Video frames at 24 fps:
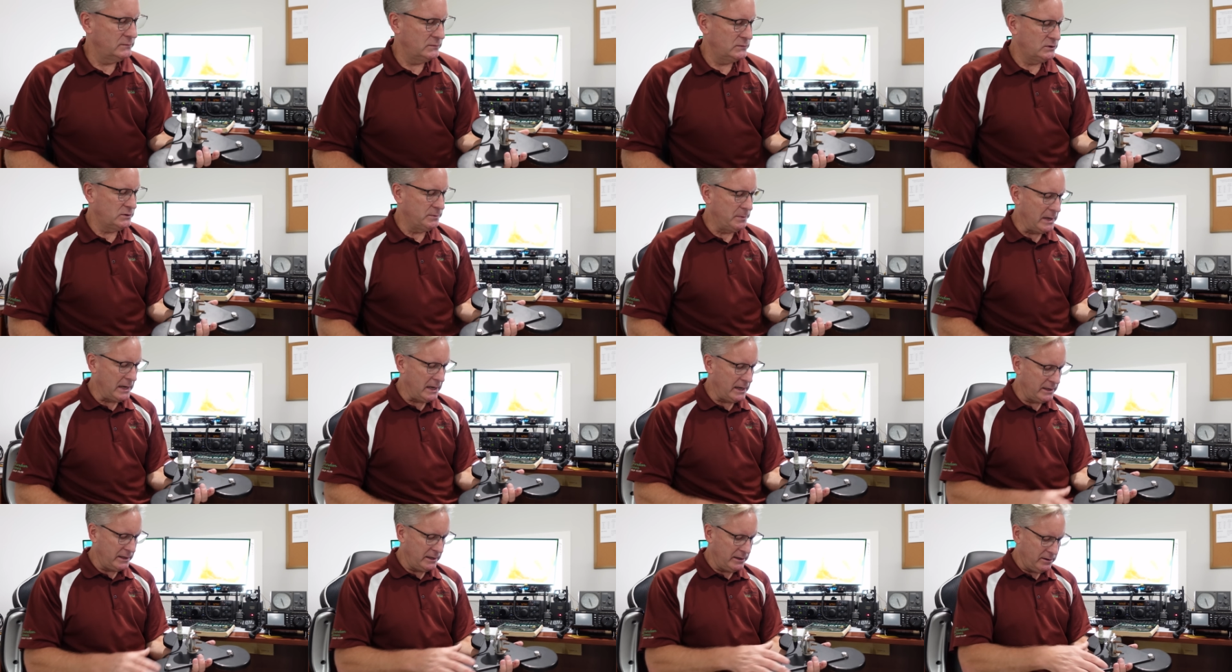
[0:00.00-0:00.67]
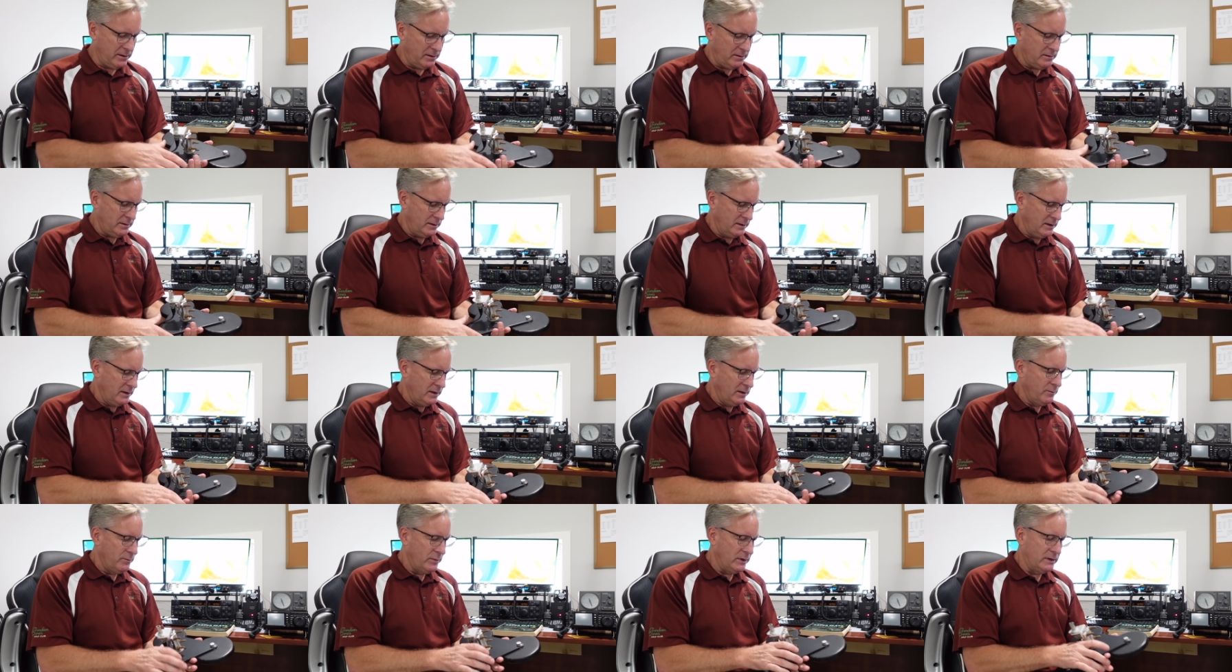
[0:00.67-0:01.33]
spot here,
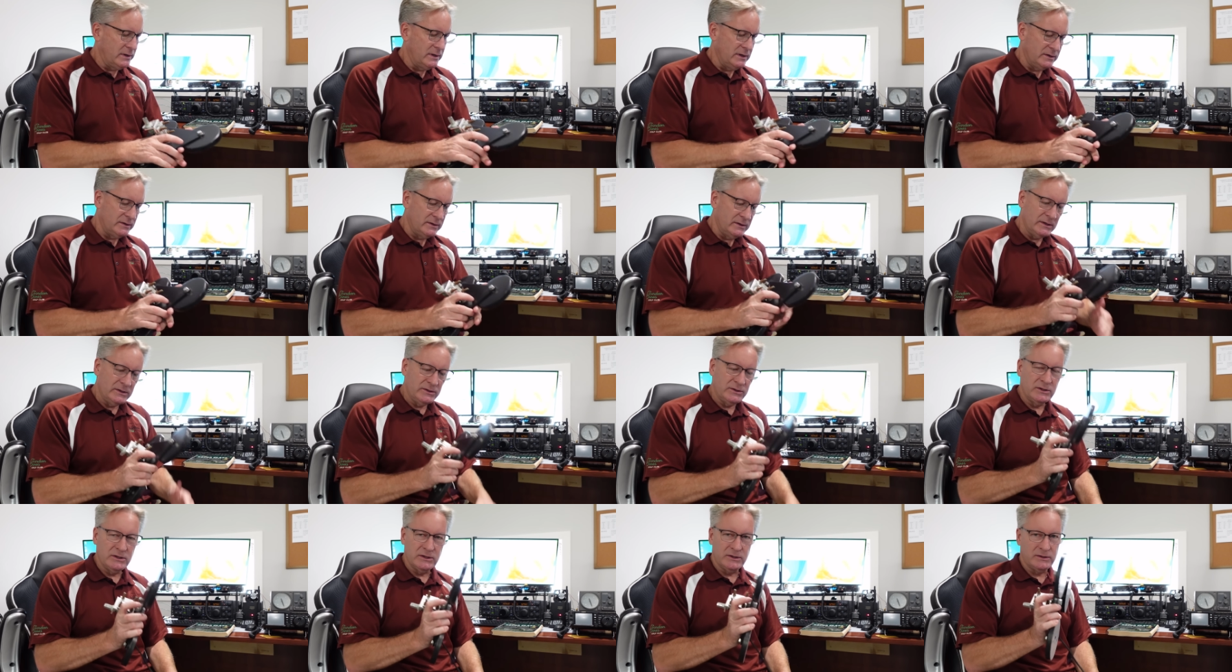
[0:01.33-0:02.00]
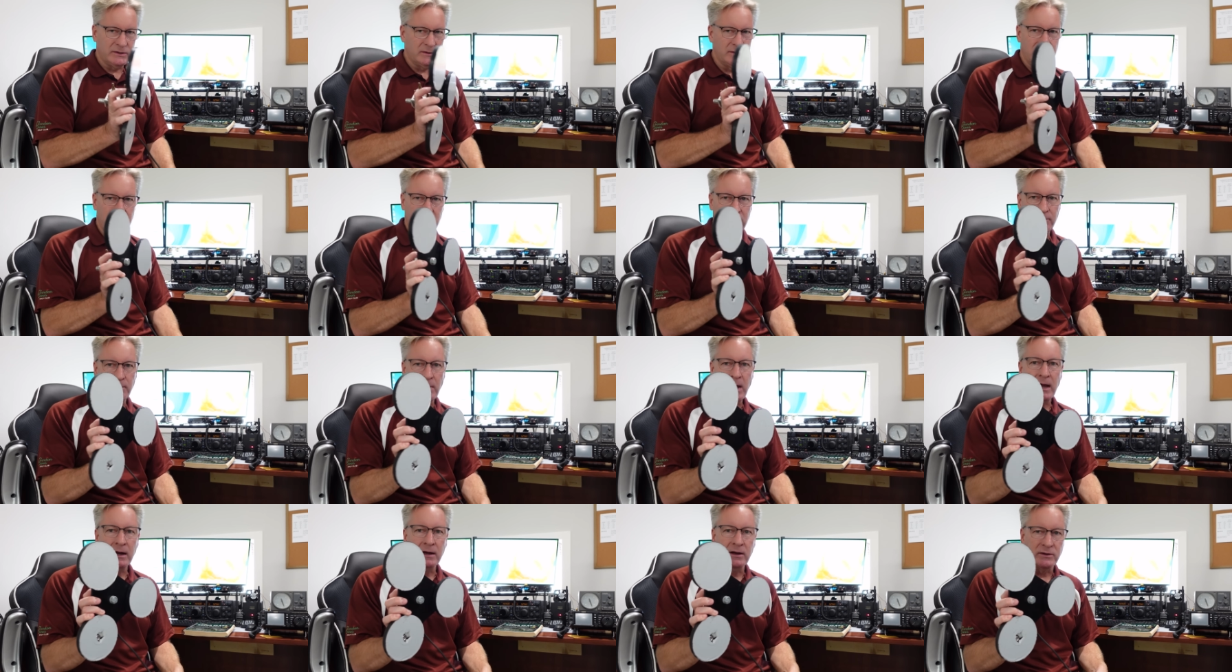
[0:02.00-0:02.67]
but this just, the
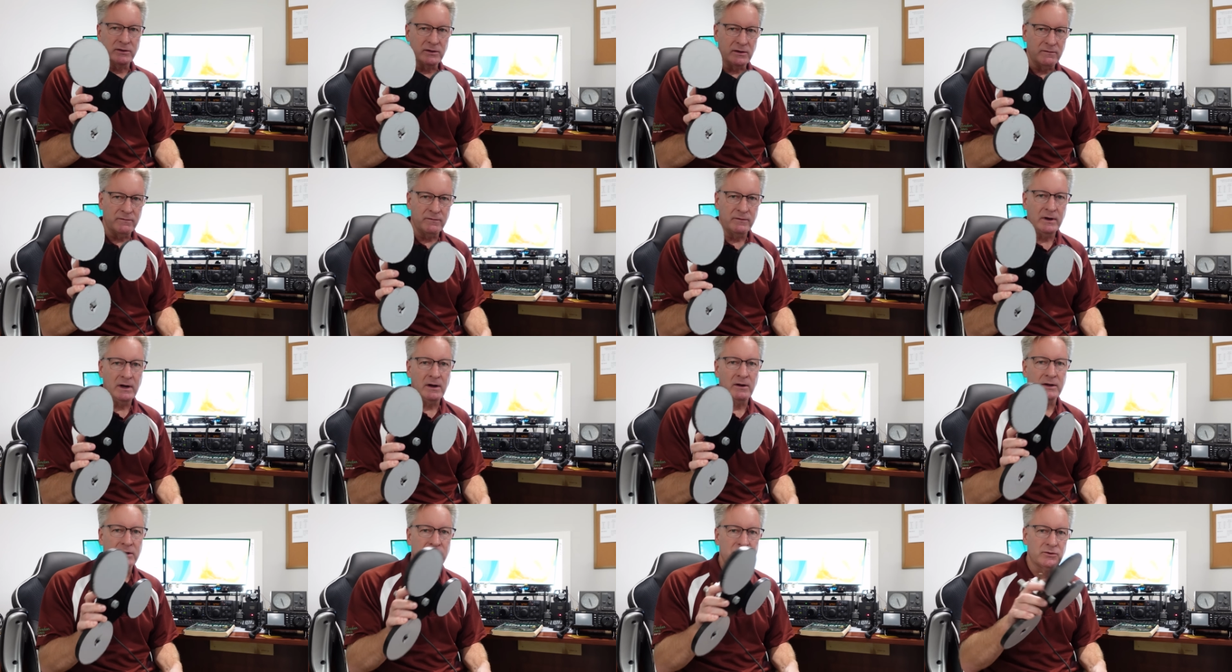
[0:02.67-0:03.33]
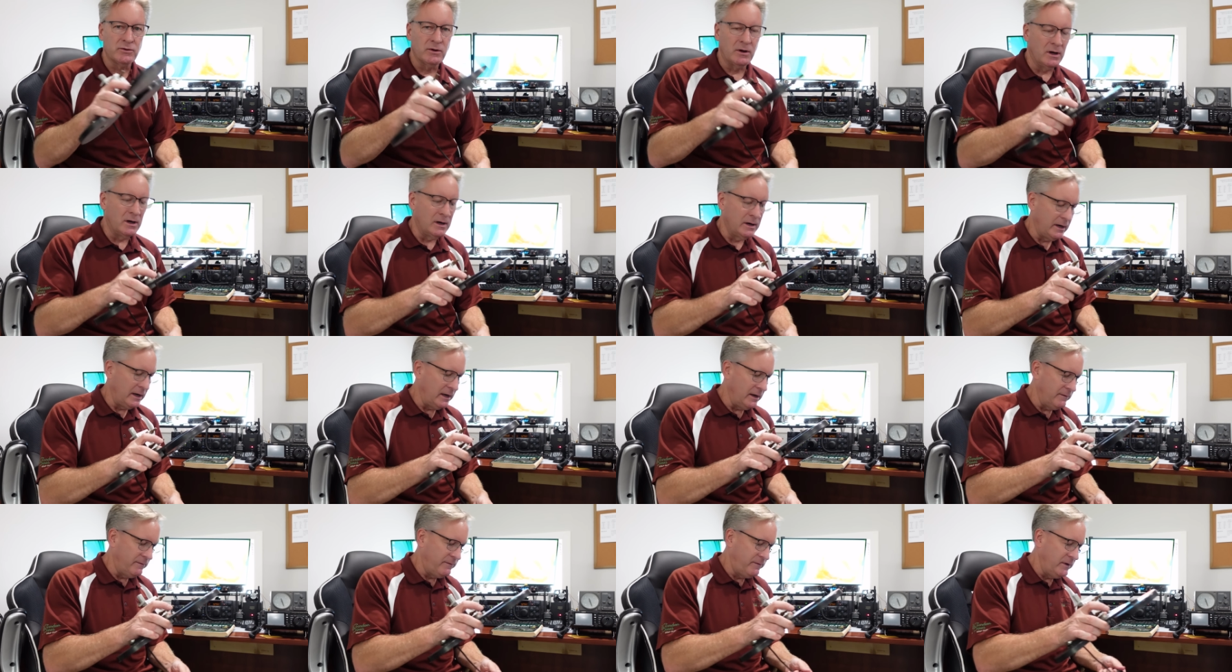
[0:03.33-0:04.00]
magnets are very strong
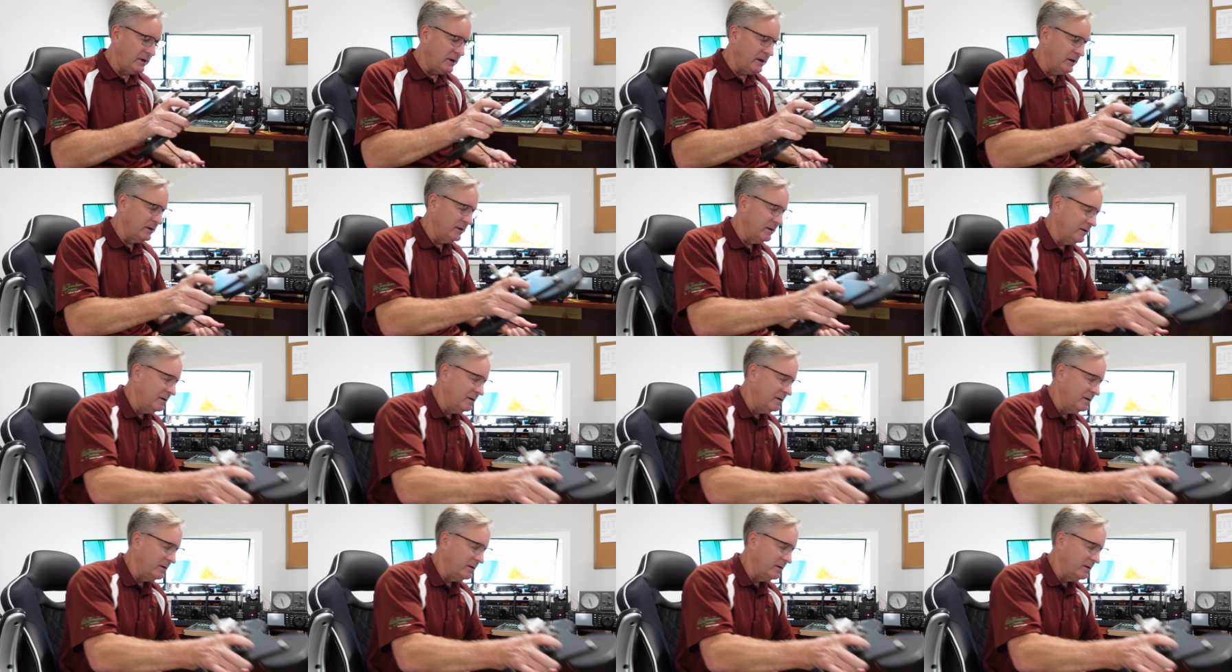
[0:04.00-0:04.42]
and fit on